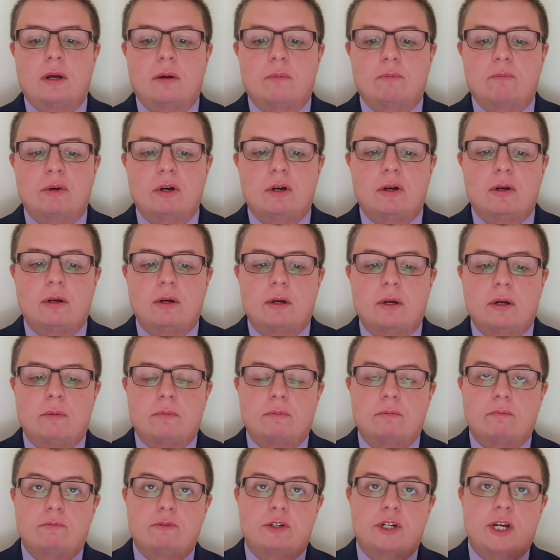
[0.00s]
But
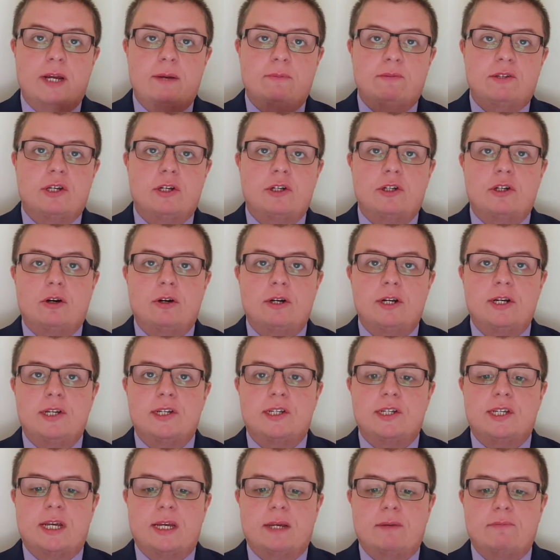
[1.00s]
James and John, it
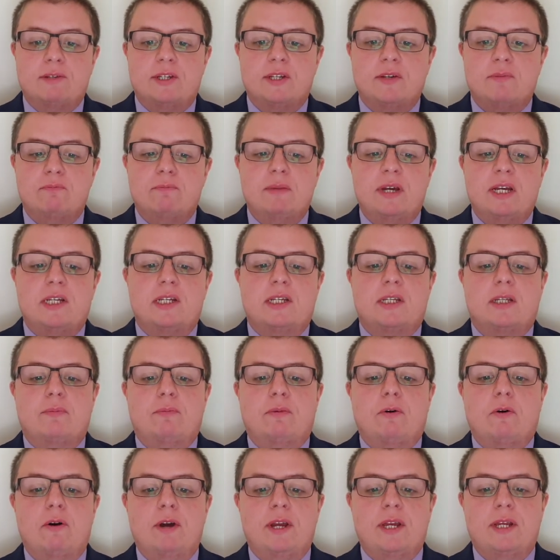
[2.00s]
seems, have missed the
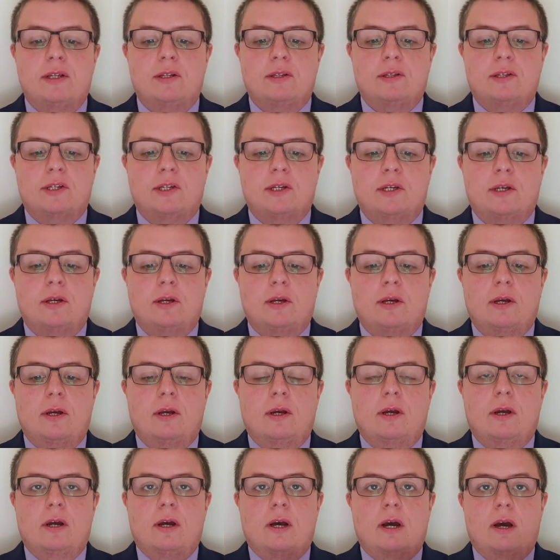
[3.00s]
point.
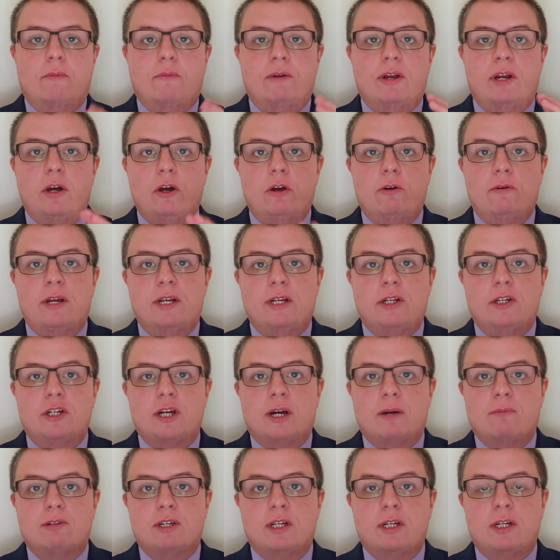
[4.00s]
And we know in
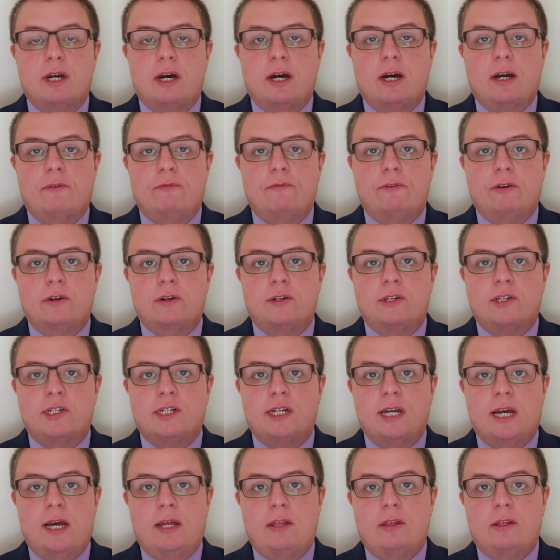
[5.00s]
chapter 9, verse
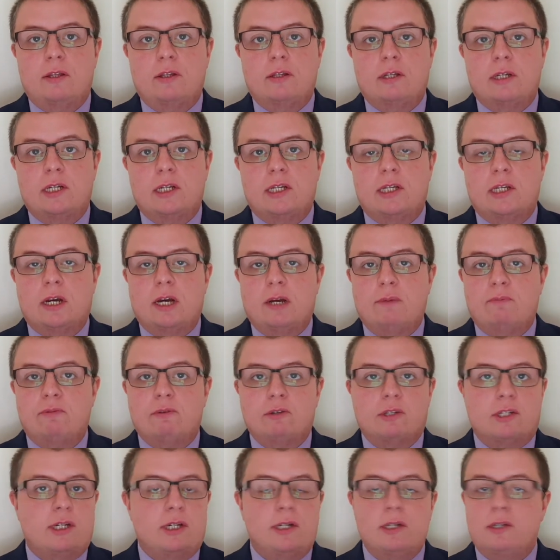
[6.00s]
10, that the
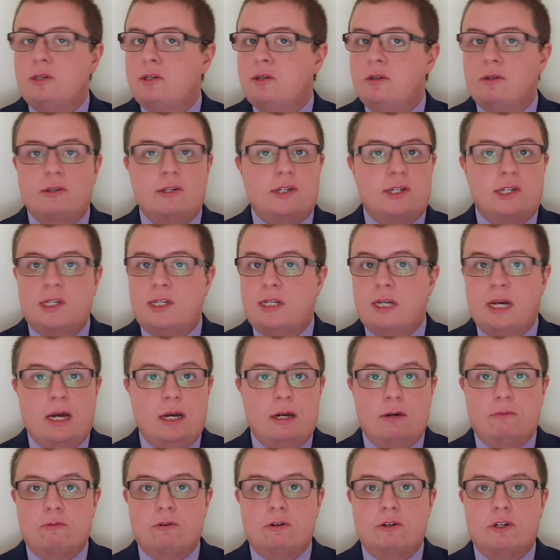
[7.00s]
disciples didn't
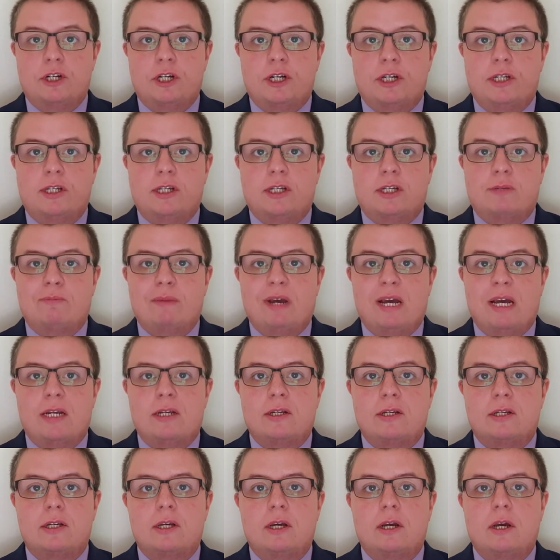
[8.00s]
understand what Jesus
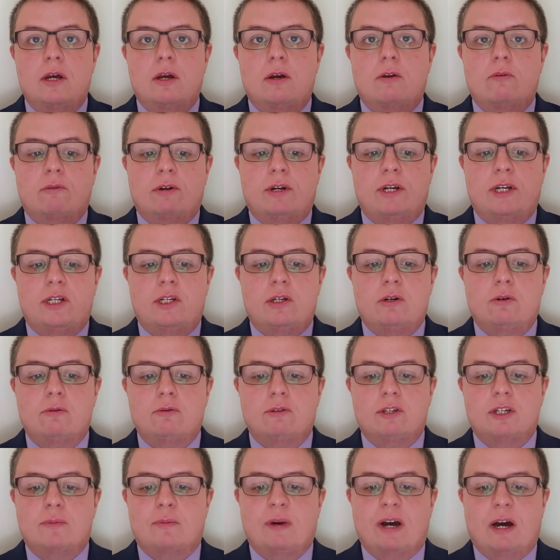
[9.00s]
meant when he
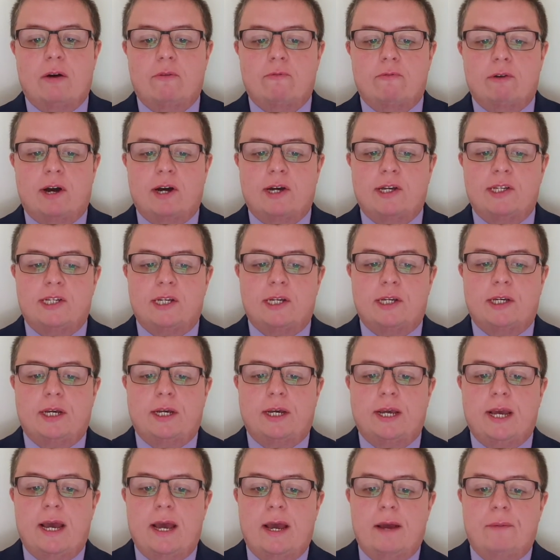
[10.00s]
talked about rising
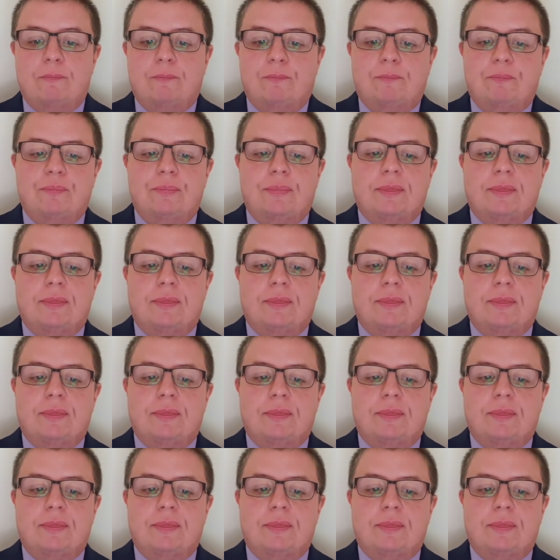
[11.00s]
again.